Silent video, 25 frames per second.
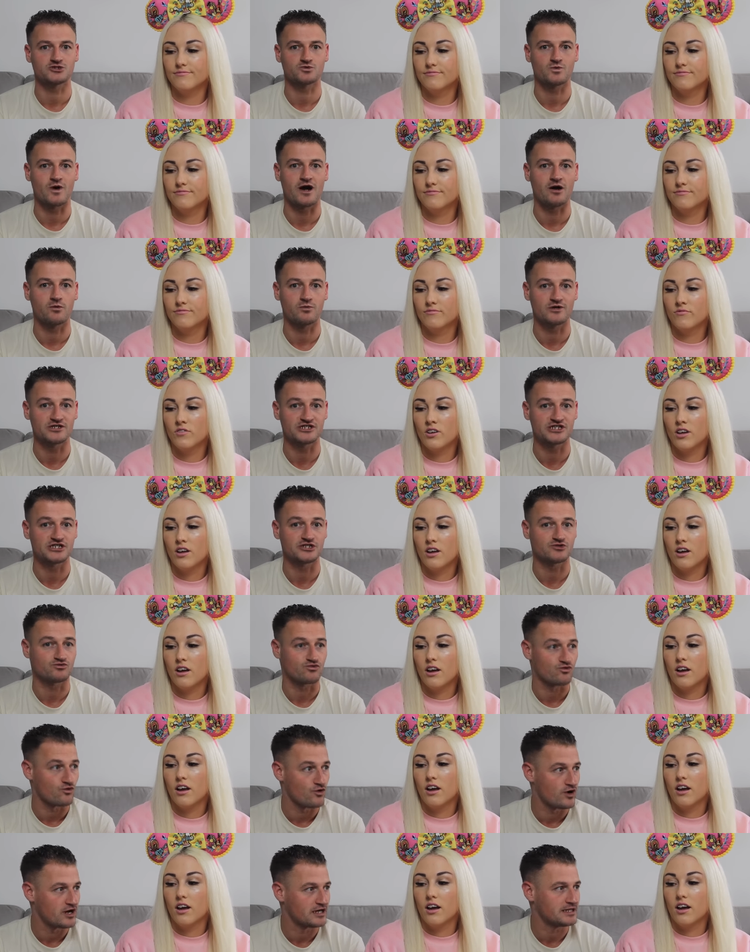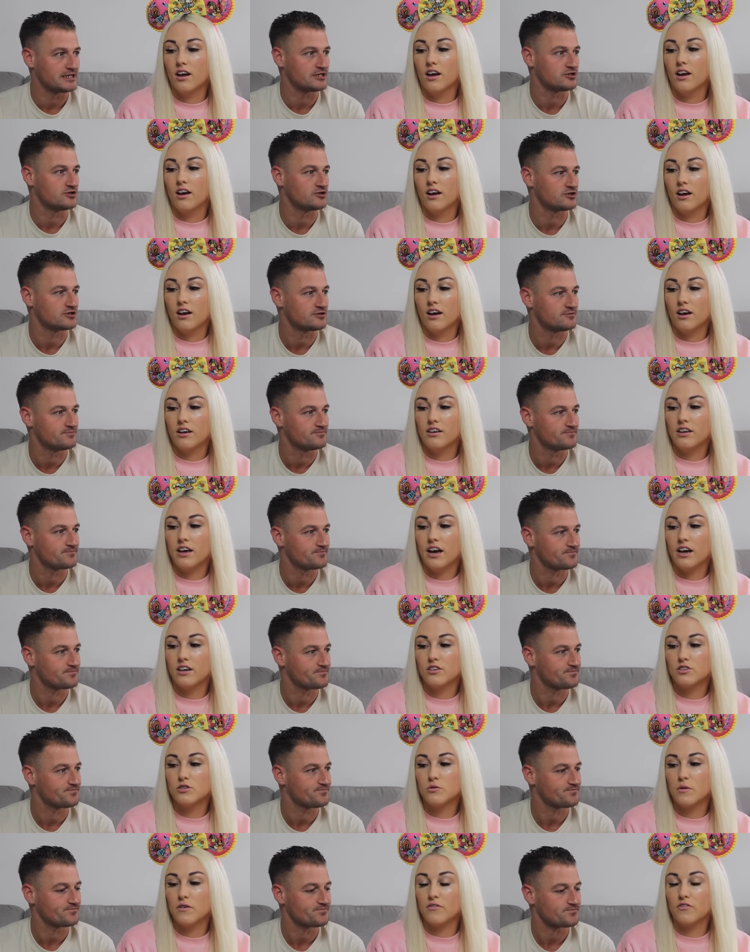Speaker 1: as well, which is really good.
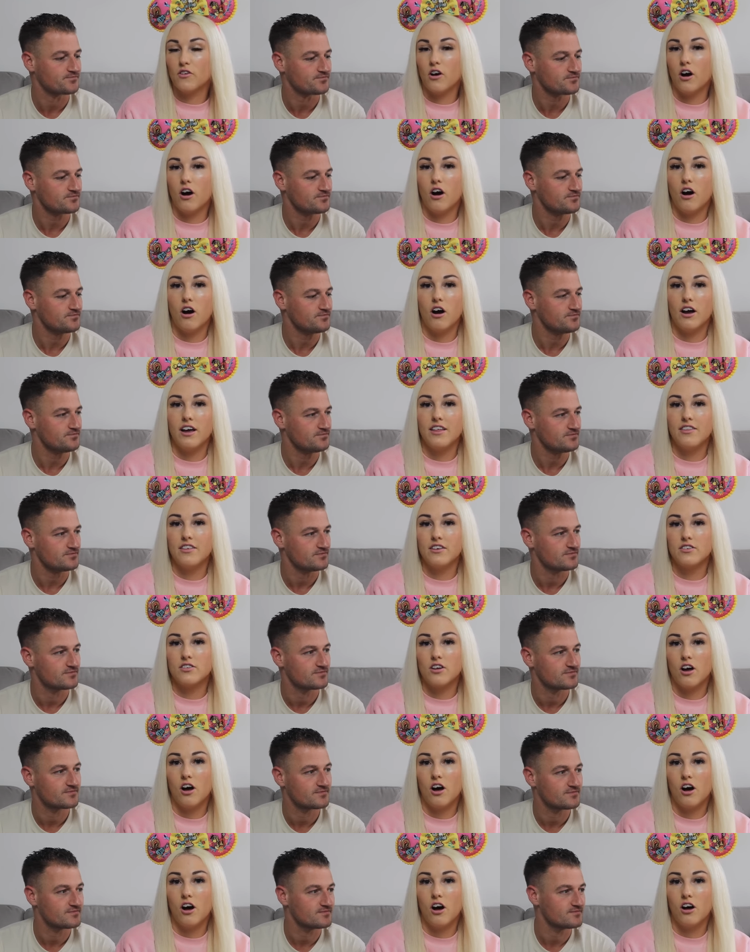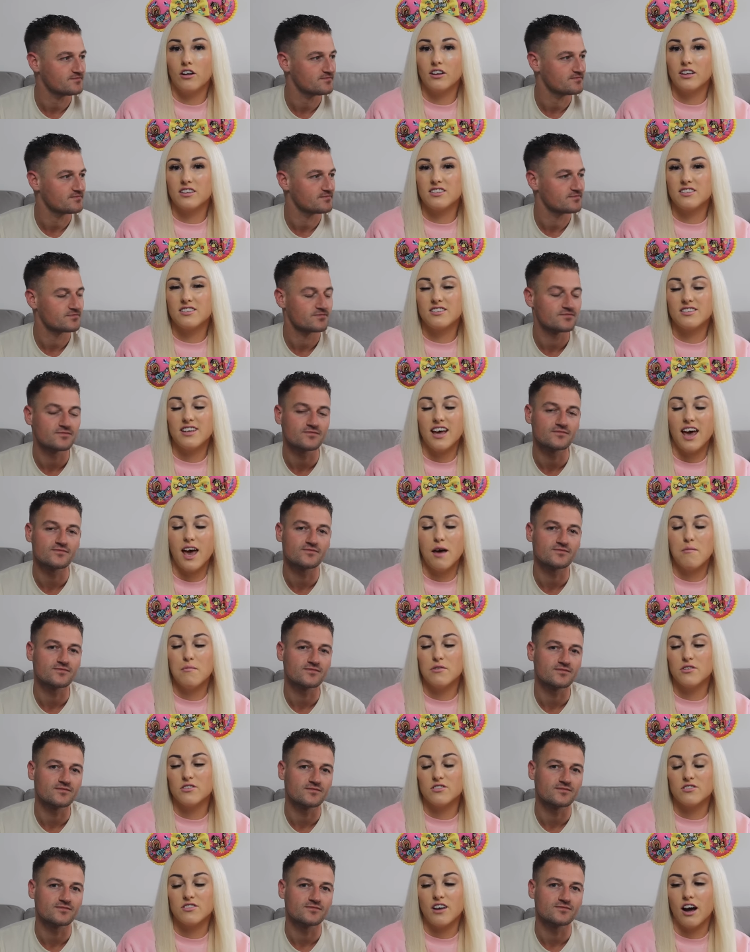
Speaker 2: Yes, we've got in this haul, it's
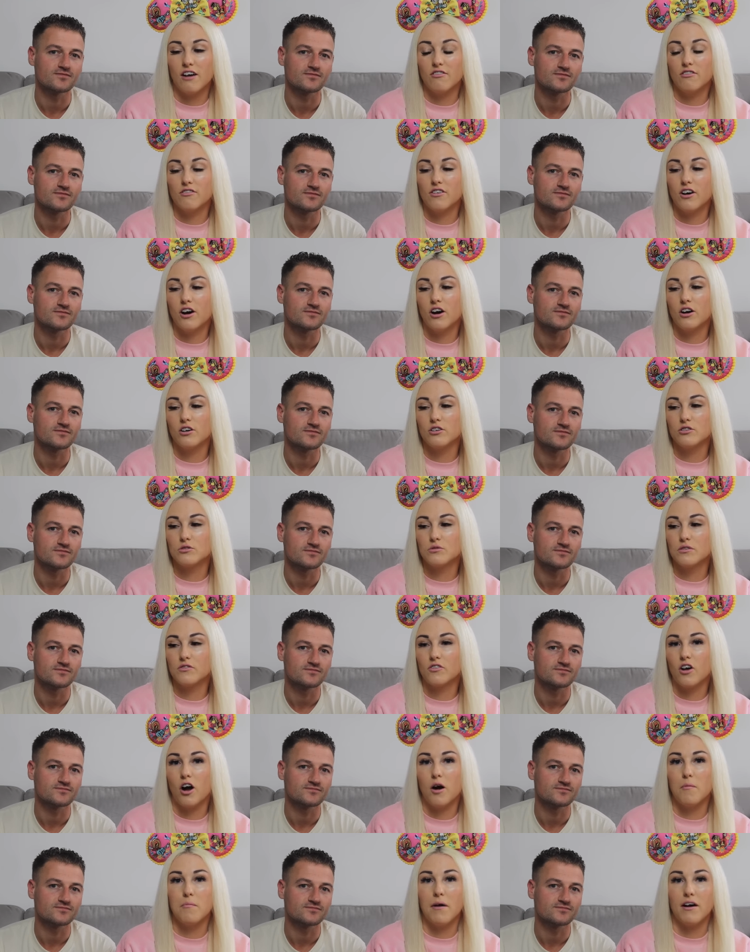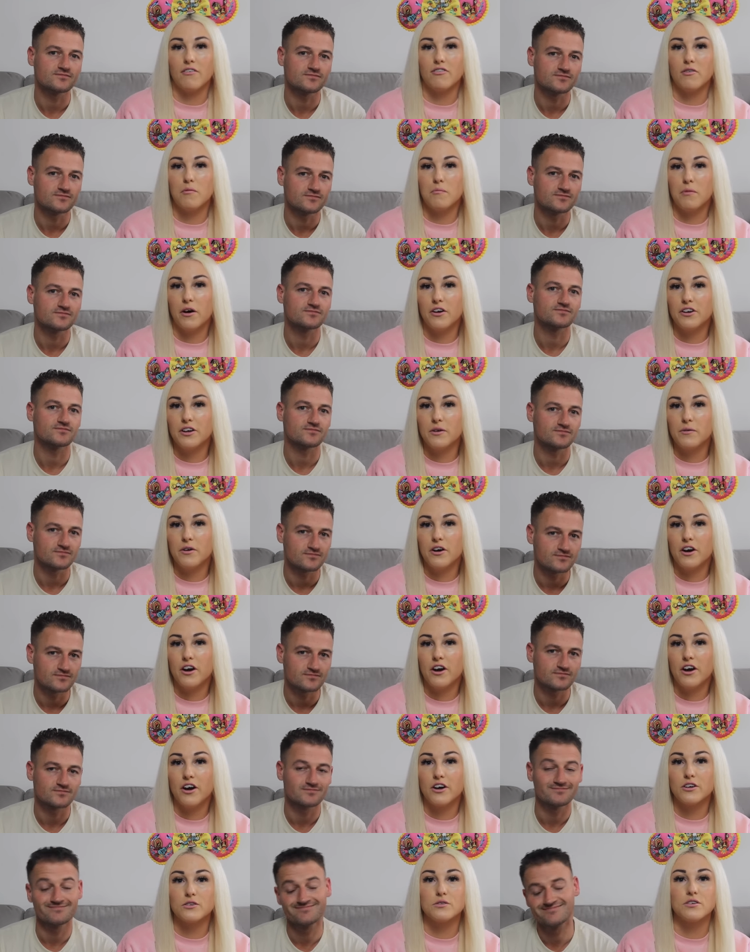same as our other hauls, we've got Bath and Body
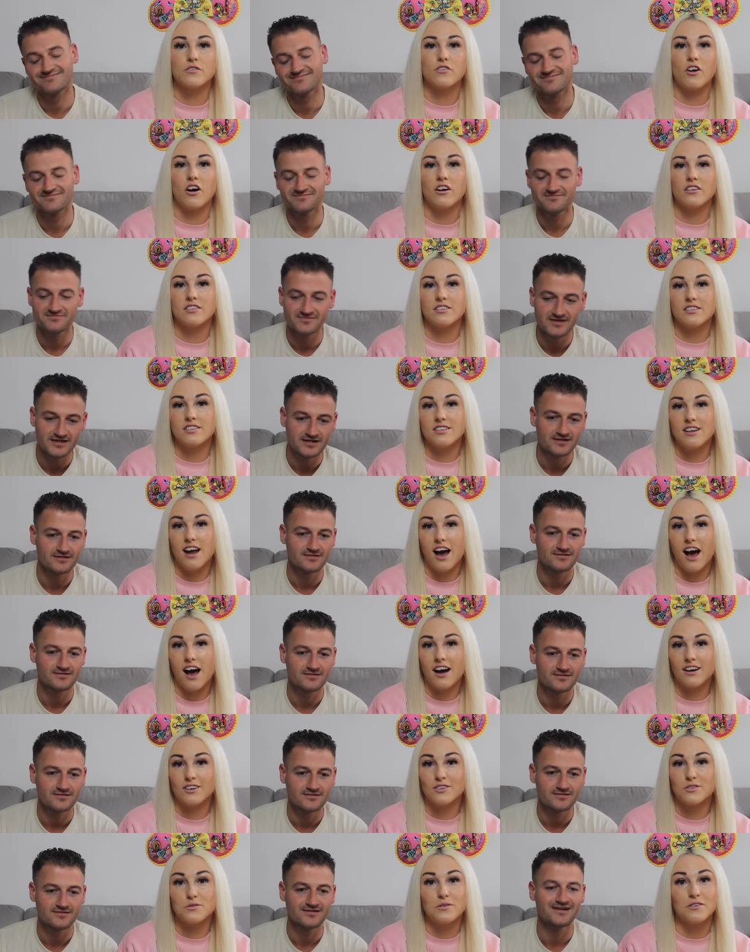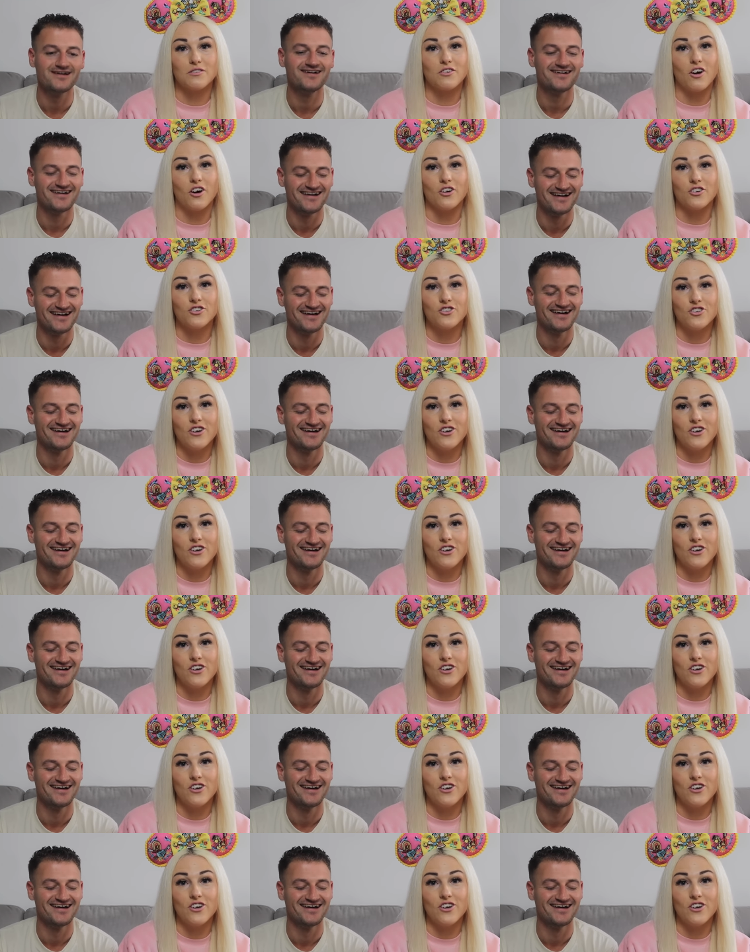Works, we've got snacks, we've got